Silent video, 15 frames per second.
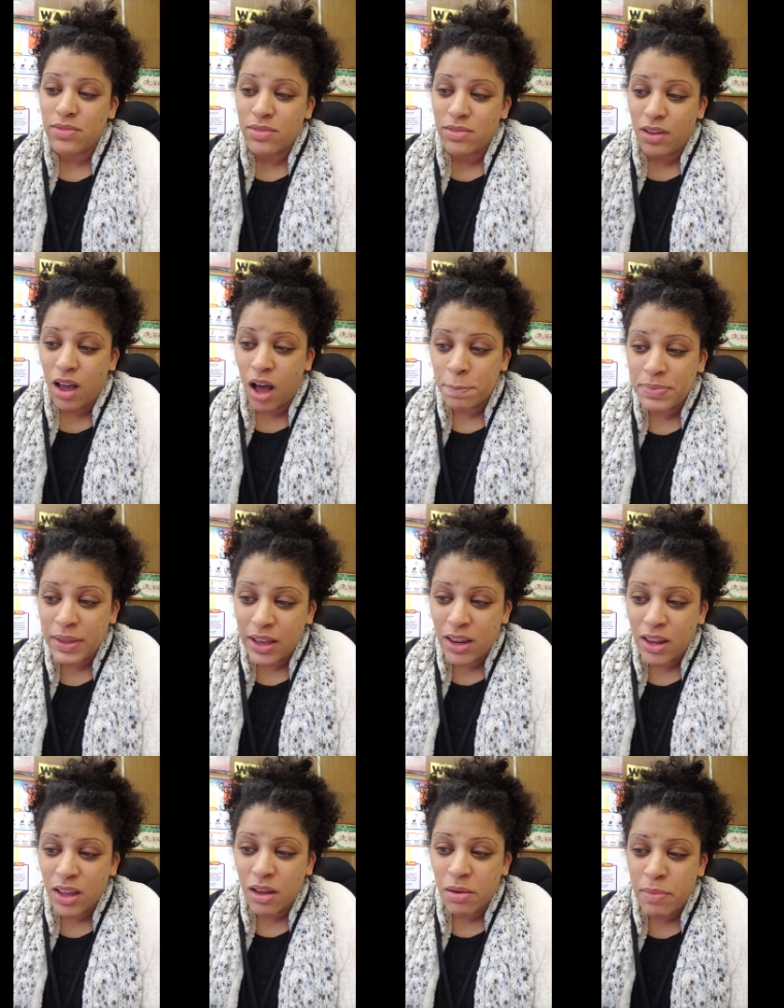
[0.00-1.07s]

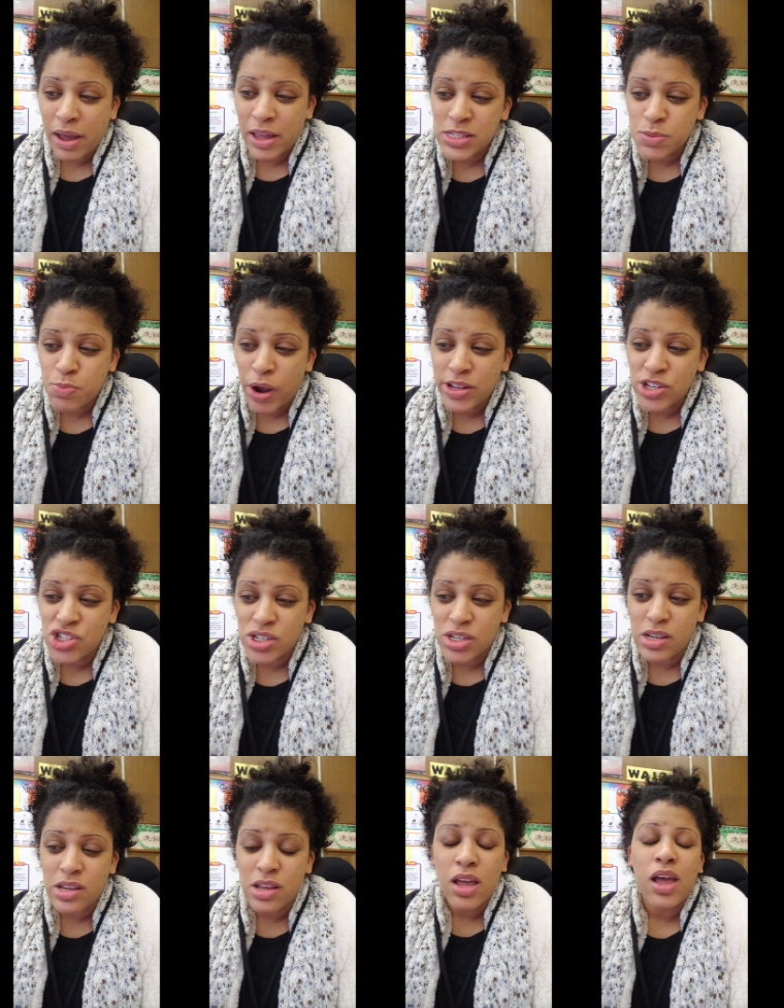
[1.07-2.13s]
updating my
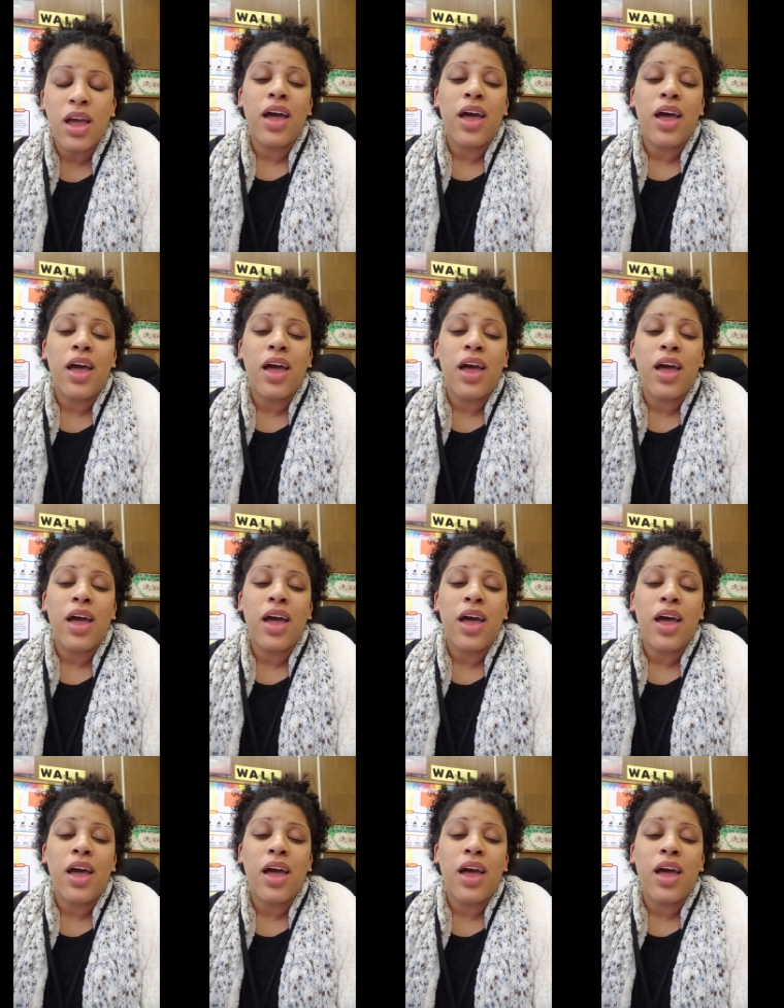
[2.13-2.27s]
spreadsheet